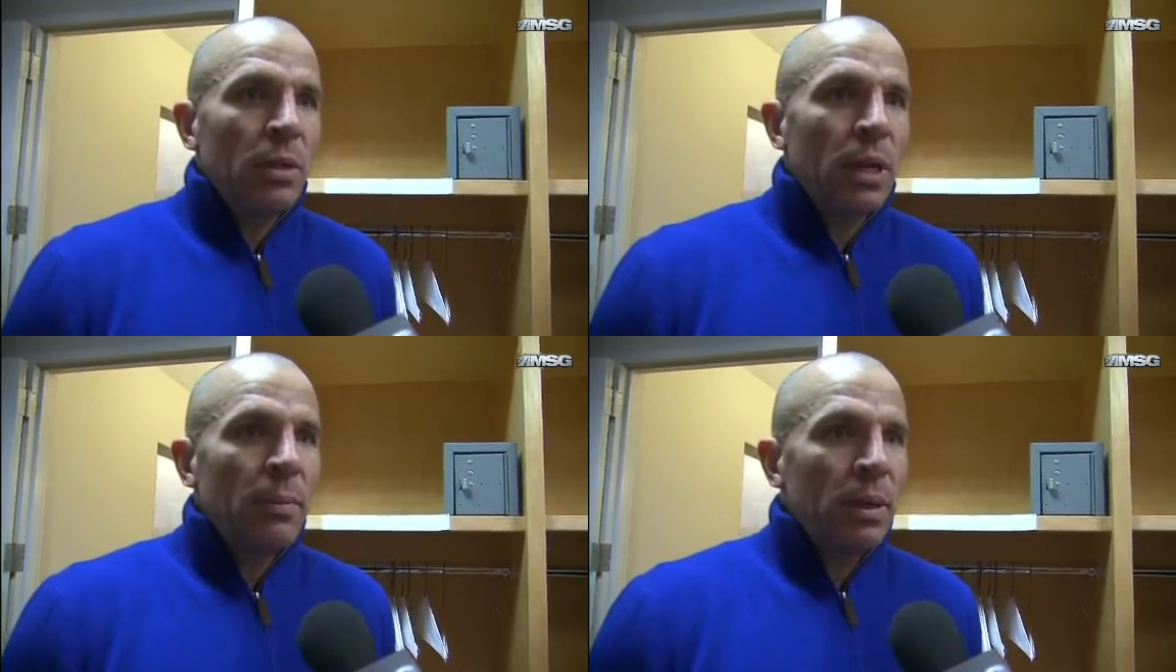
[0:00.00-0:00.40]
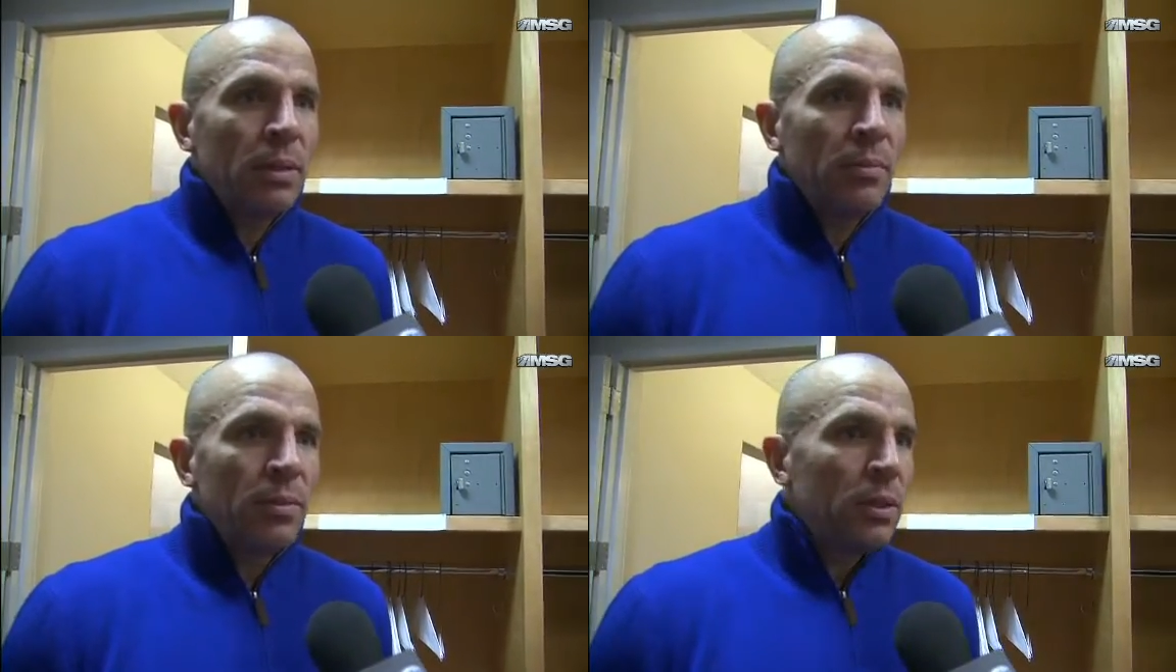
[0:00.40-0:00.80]
You got to make
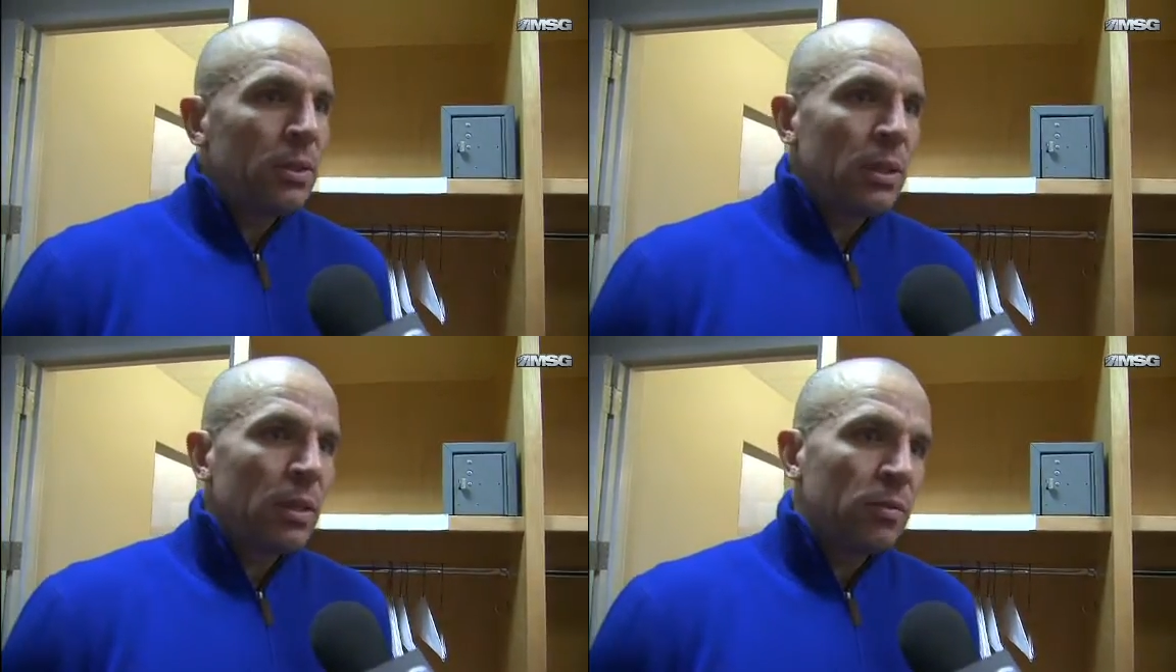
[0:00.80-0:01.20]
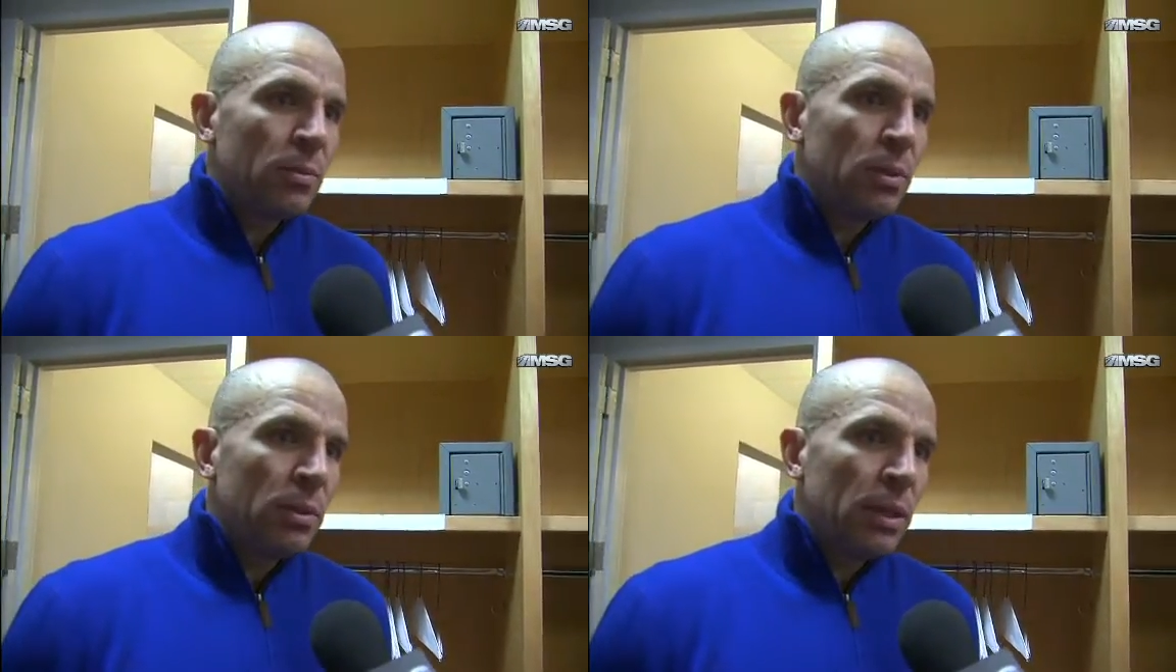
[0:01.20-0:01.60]
them feel
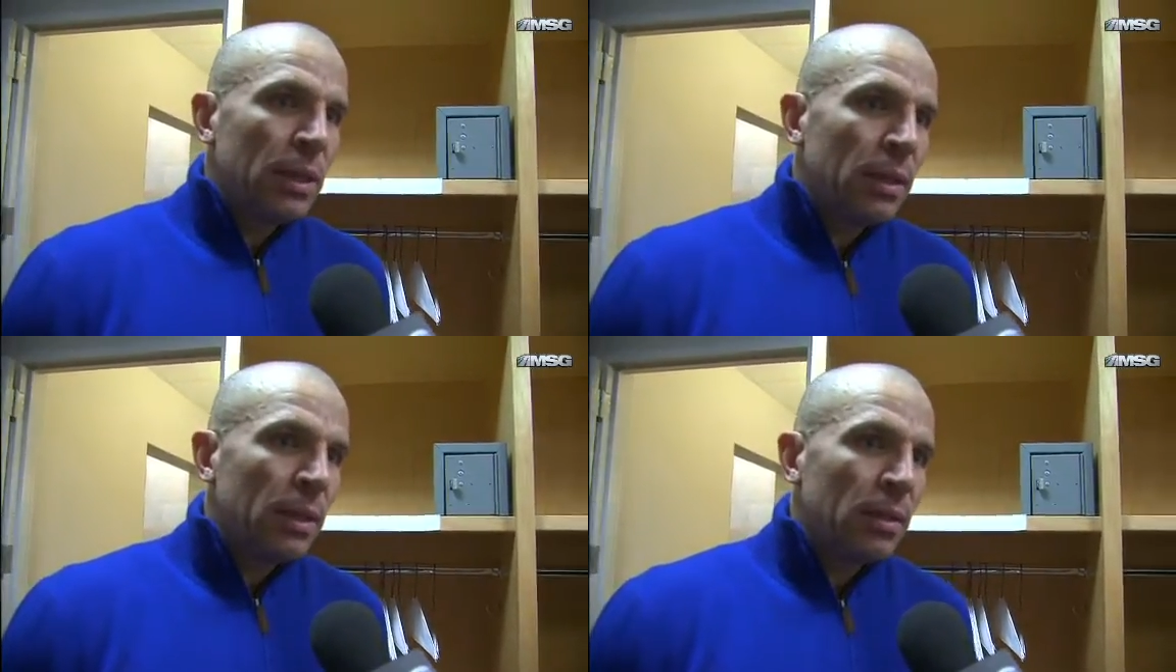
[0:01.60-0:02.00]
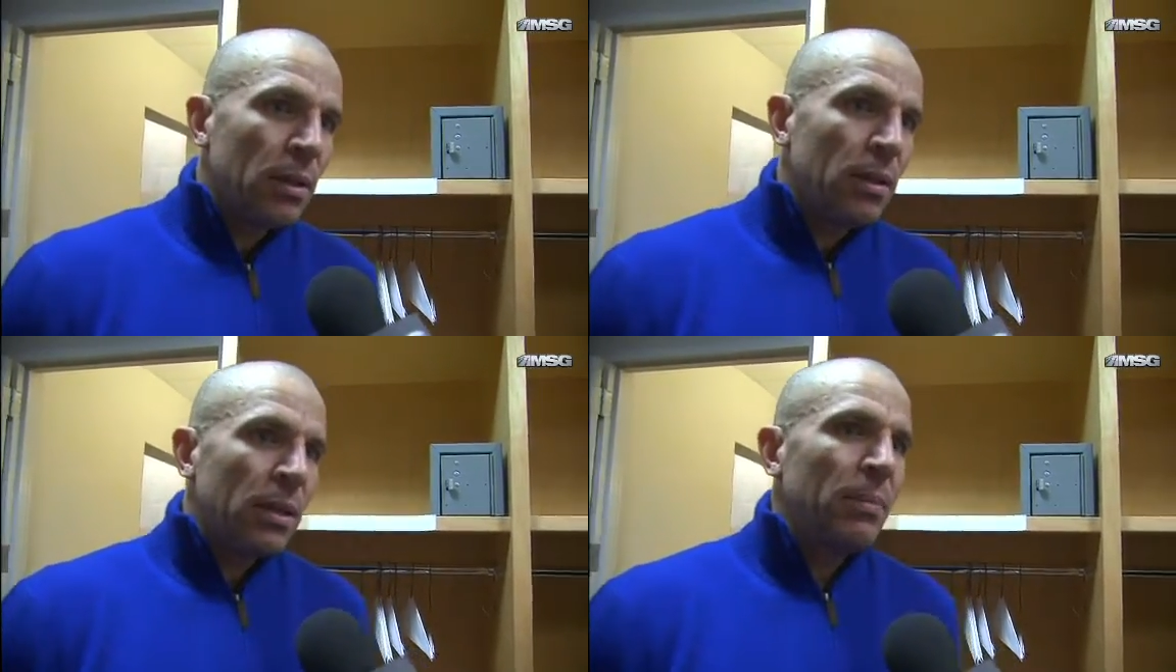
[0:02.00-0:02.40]
uncomfortable. And I think
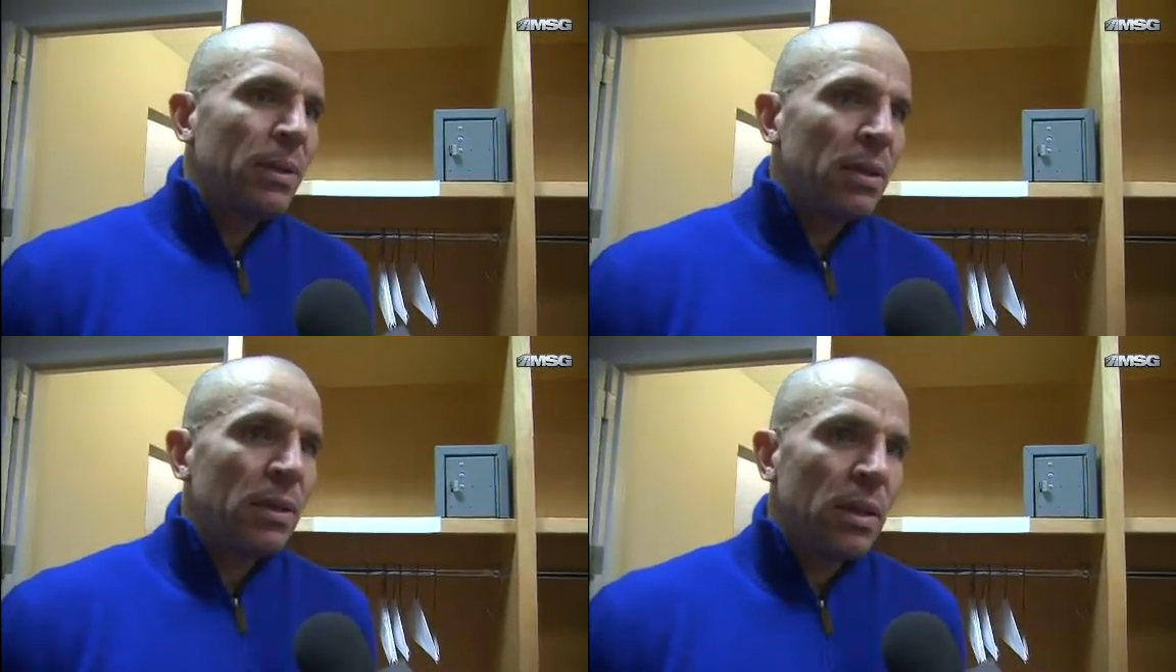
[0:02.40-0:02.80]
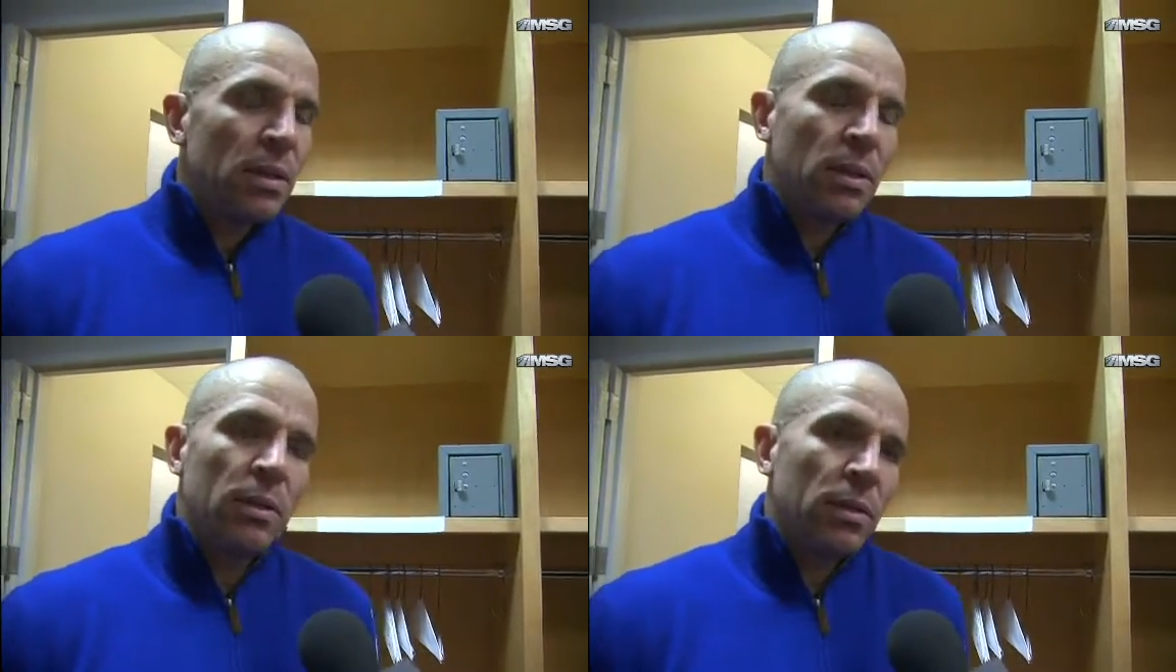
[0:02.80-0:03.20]
there in that beginning
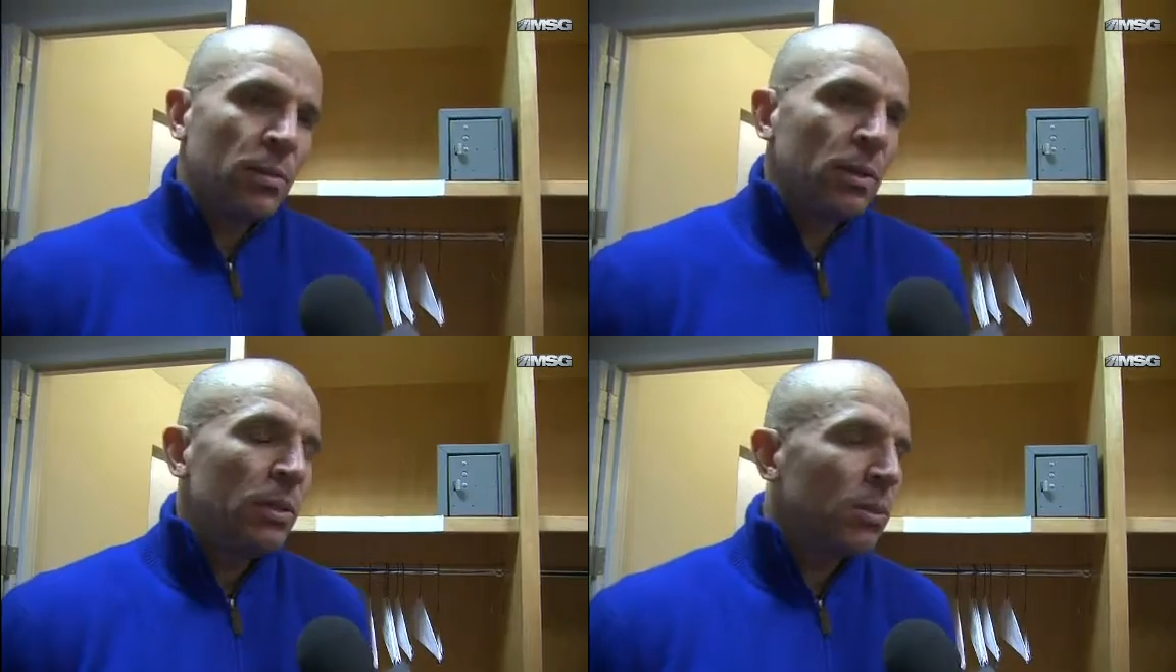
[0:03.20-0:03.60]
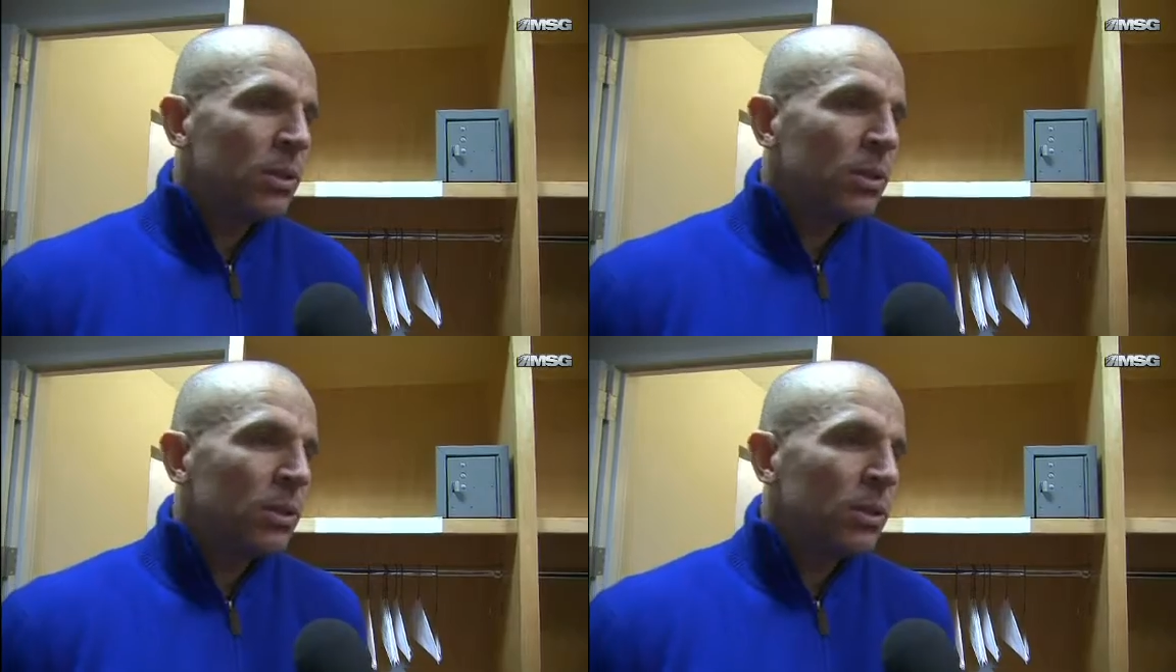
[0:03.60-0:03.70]
of that third,